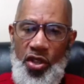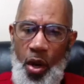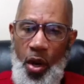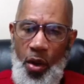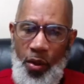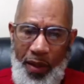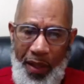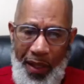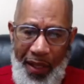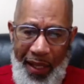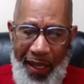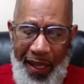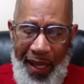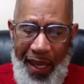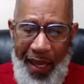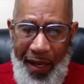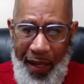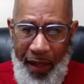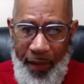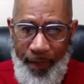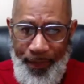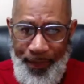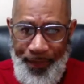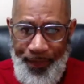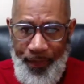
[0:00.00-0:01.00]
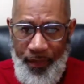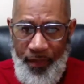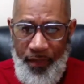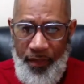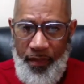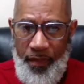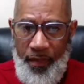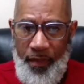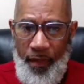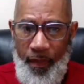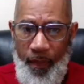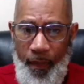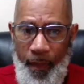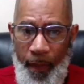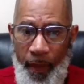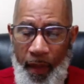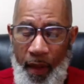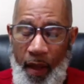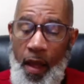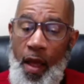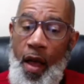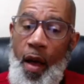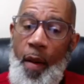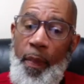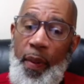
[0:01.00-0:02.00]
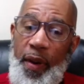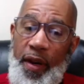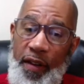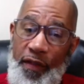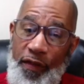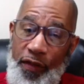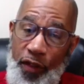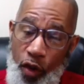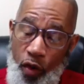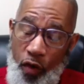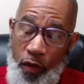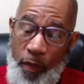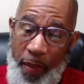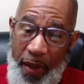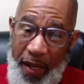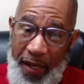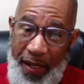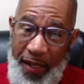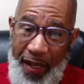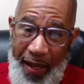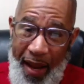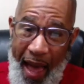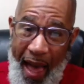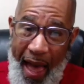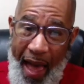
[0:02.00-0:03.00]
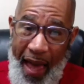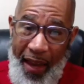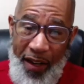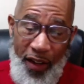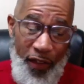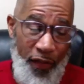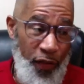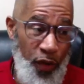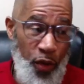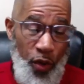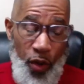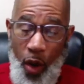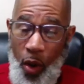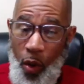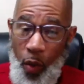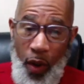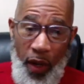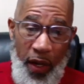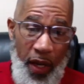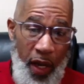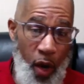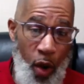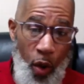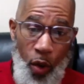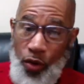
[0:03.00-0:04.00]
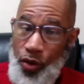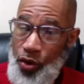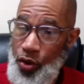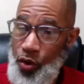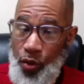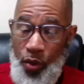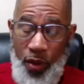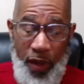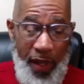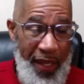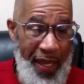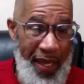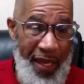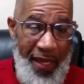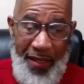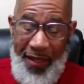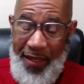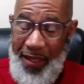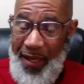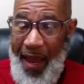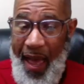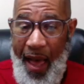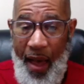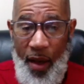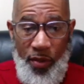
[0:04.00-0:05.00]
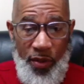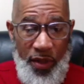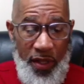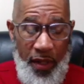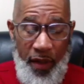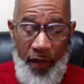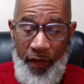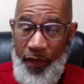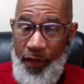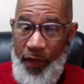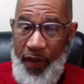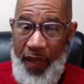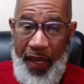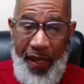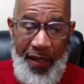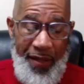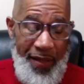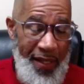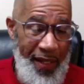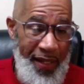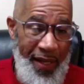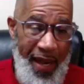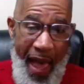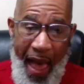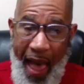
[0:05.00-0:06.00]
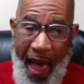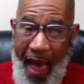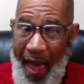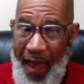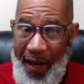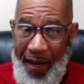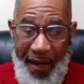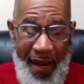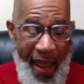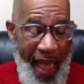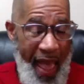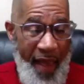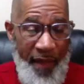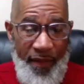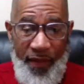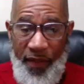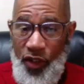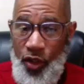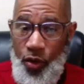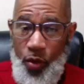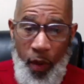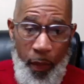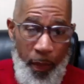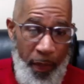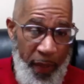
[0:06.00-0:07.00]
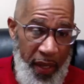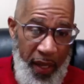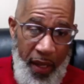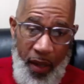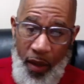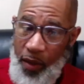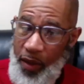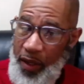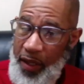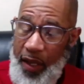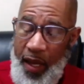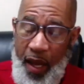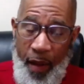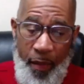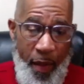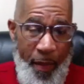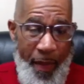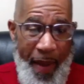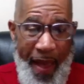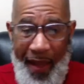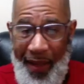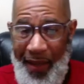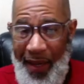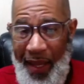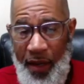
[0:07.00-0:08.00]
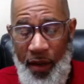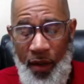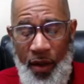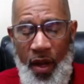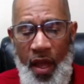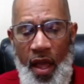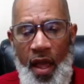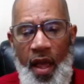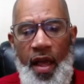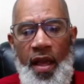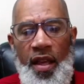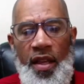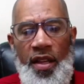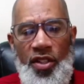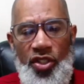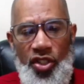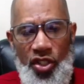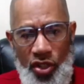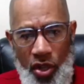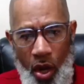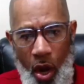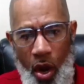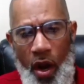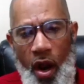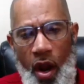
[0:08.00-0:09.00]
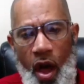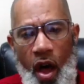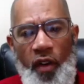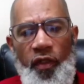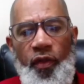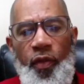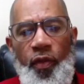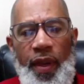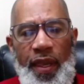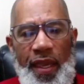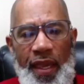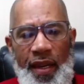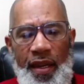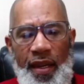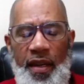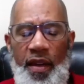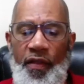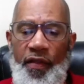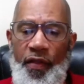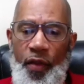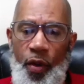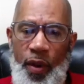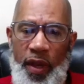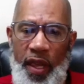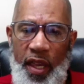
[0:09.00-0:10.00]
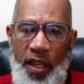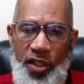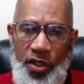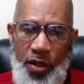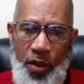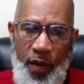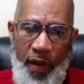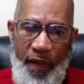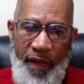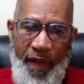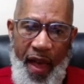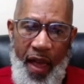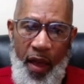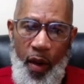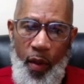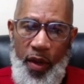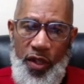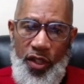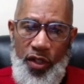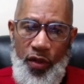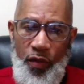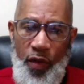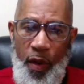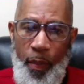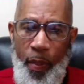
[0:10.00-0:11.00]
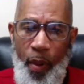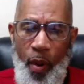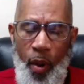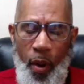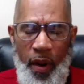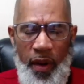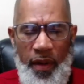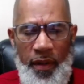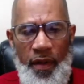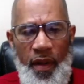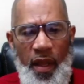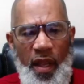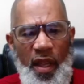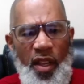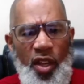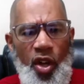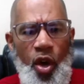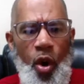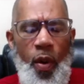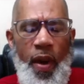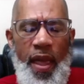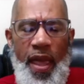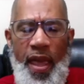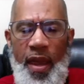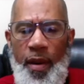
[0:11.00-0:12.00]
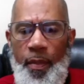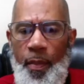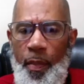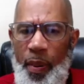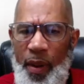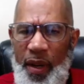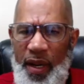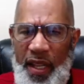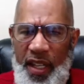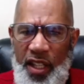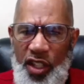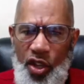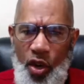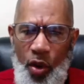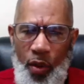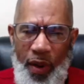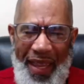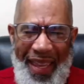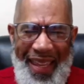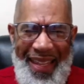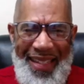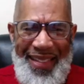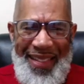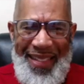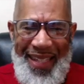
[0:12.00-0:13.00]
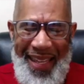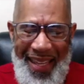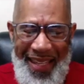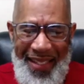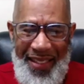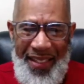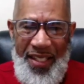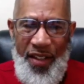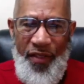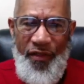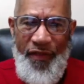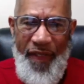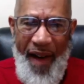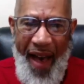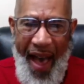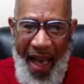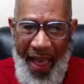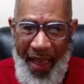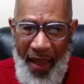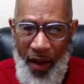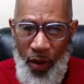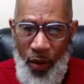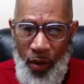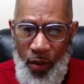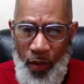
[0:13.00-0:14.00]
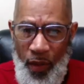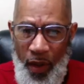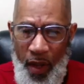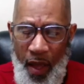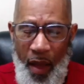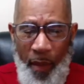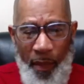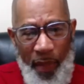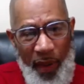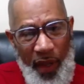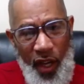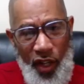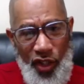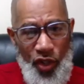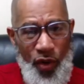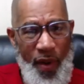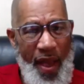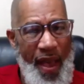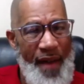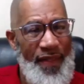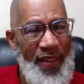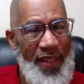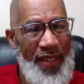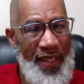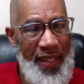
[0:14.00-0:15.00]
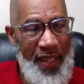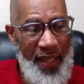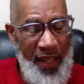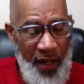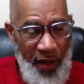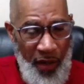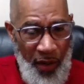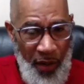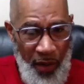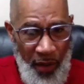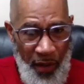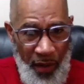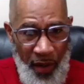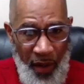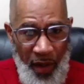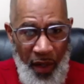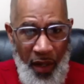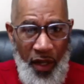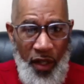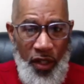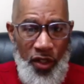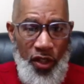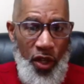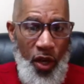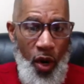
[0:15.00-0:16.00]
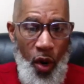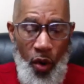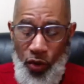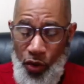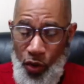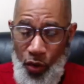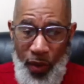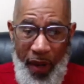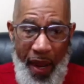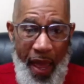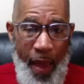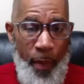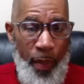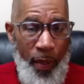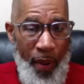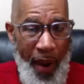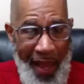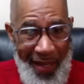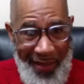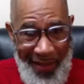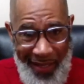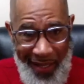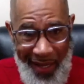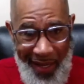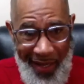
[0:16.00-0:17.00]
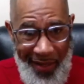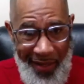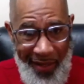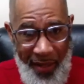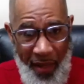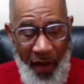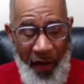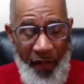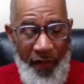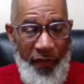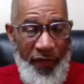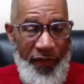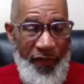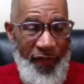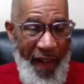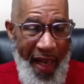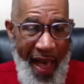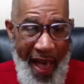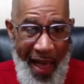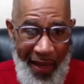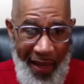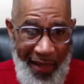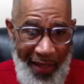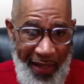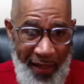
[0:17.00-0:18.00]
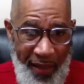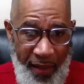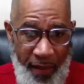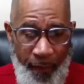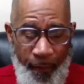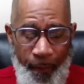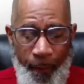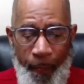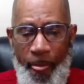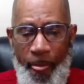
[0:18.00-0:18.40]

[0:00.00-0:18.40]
Totally get it. But if you've been denied, if you don't want to go through the ins and outs of getting denied and having to appeal and coming back later, start off with getting a vocational evaluation report. Go ahead and put in your intent to file, because you have a year to go through that process of filing.